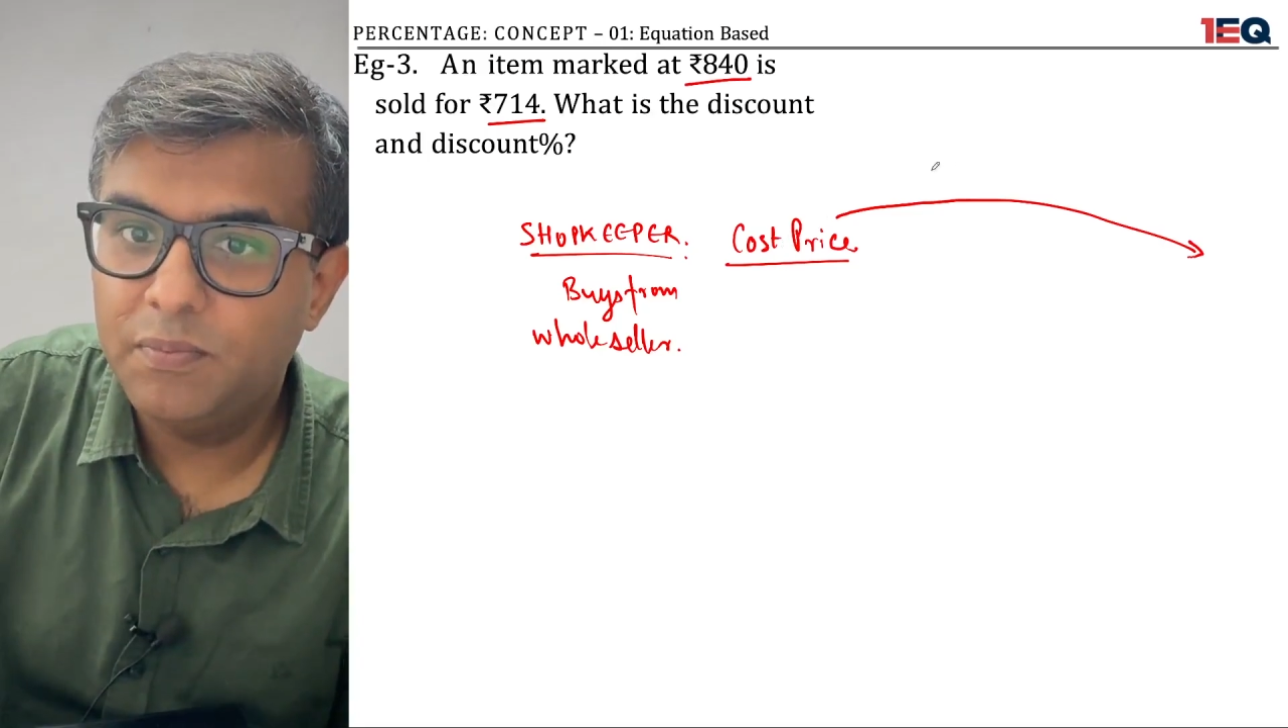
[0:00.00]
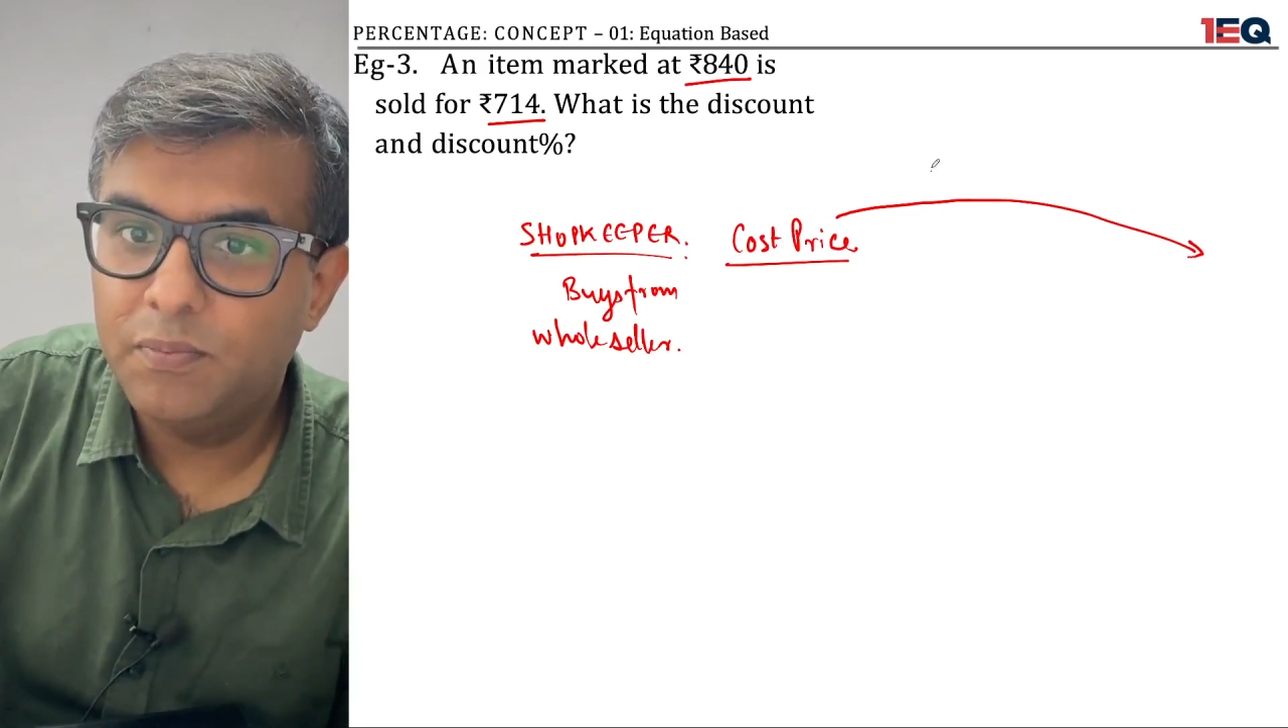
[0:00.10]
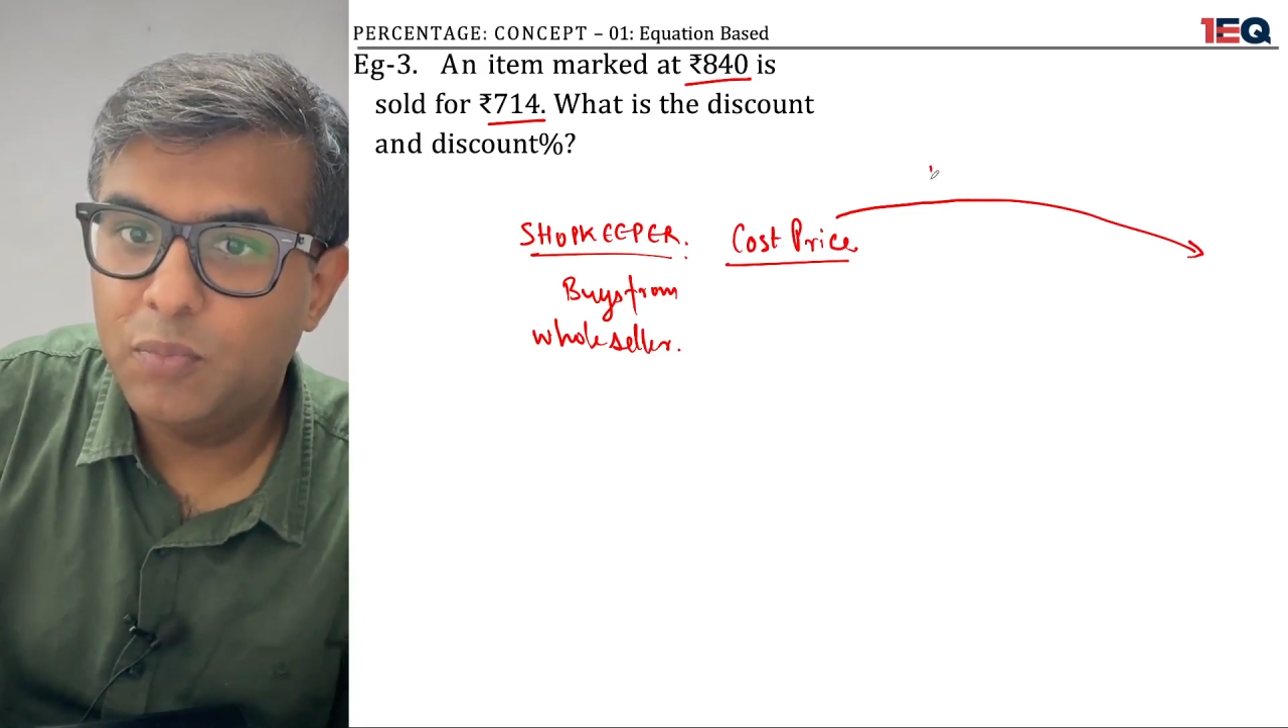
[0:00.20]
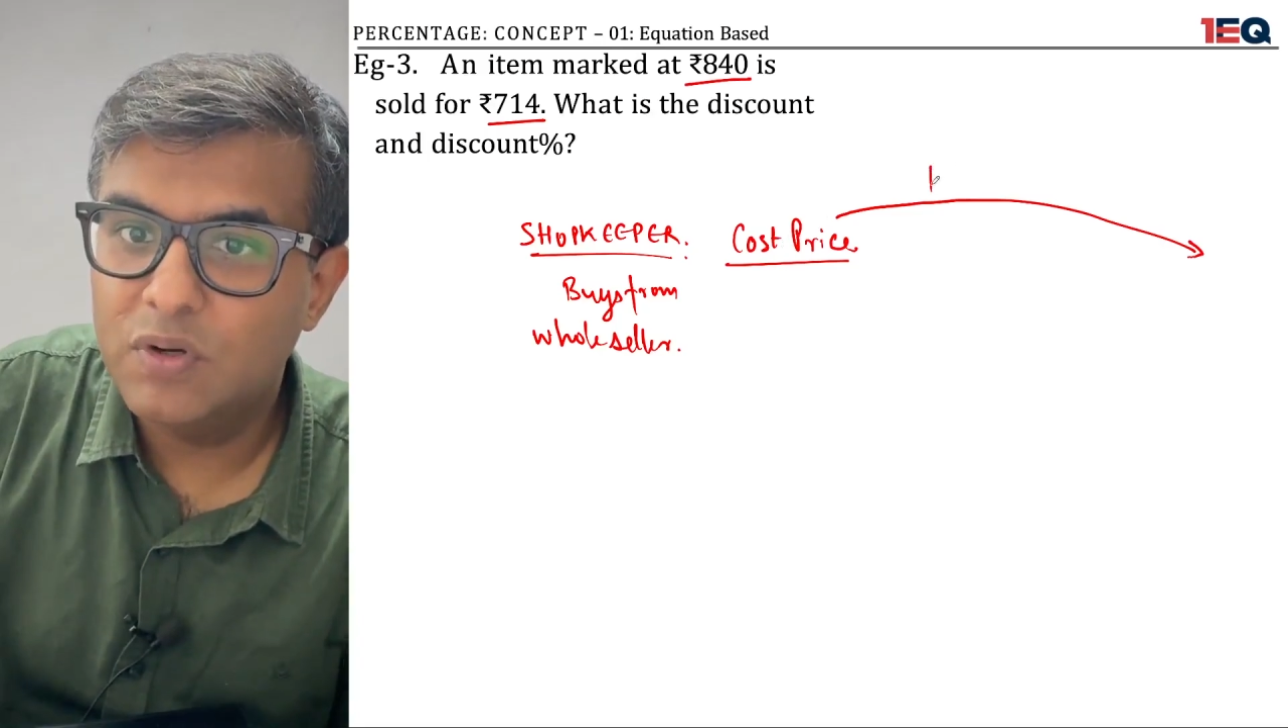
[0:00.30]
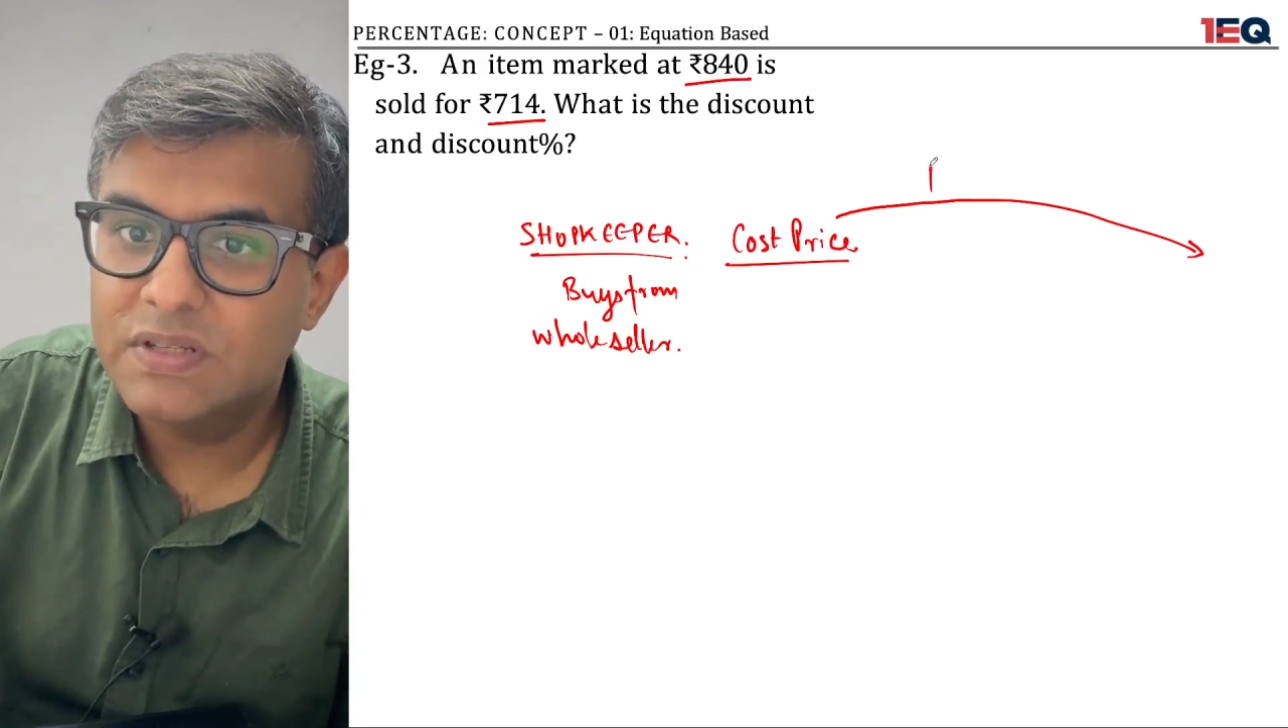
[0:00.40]

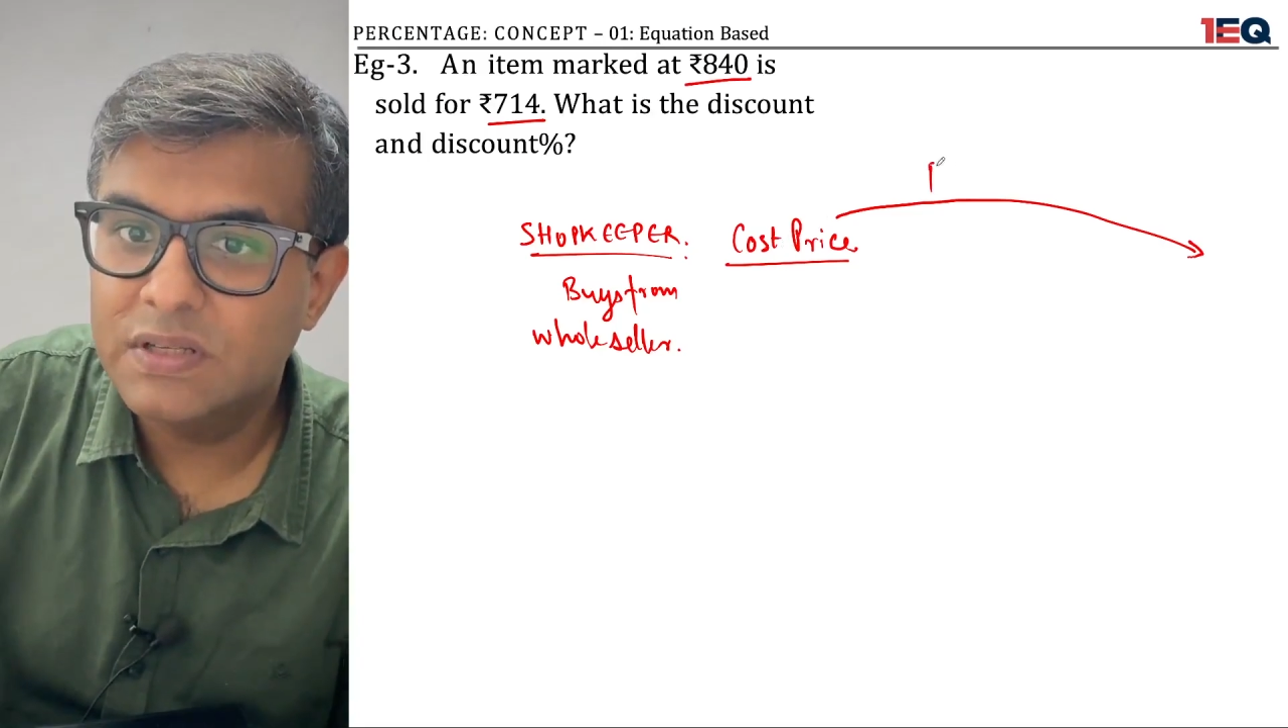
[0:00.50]
puts